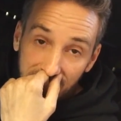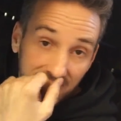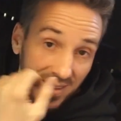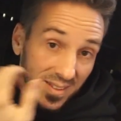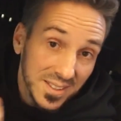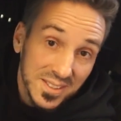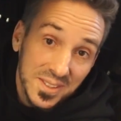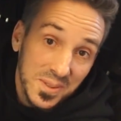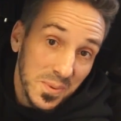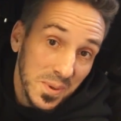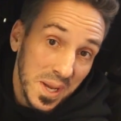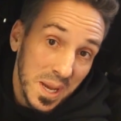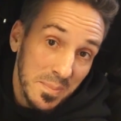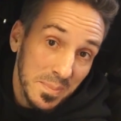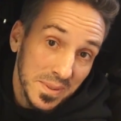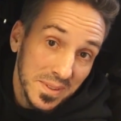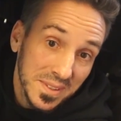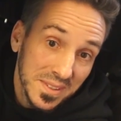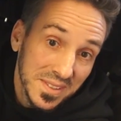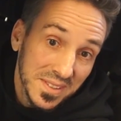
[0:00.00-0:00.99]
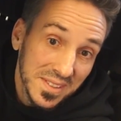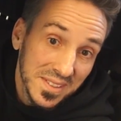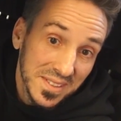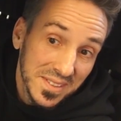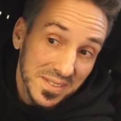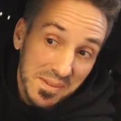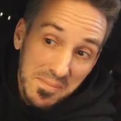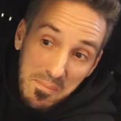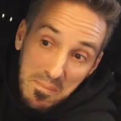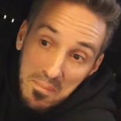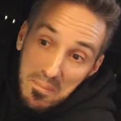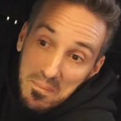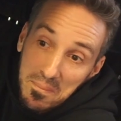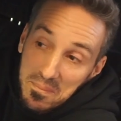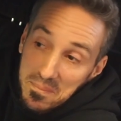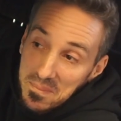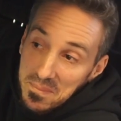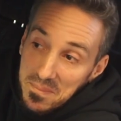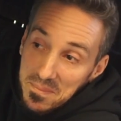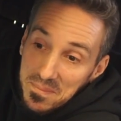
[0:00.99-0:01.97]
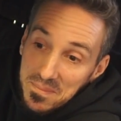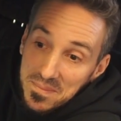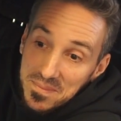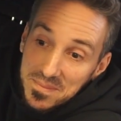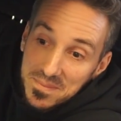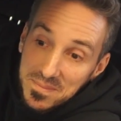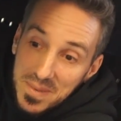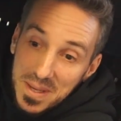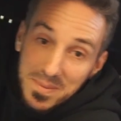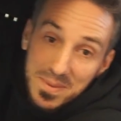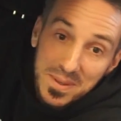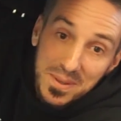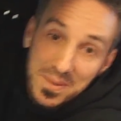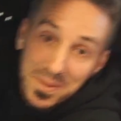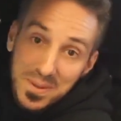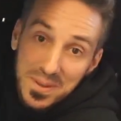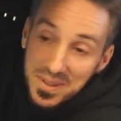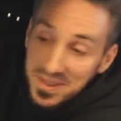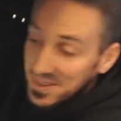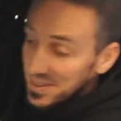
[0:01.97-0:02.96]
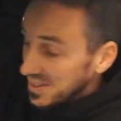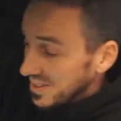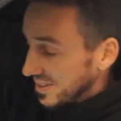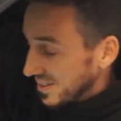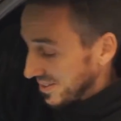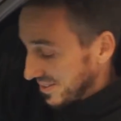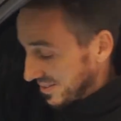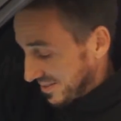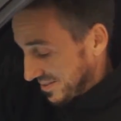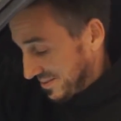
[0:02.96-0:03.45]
Let's see what happens. Maybe it'll do it. I don't know.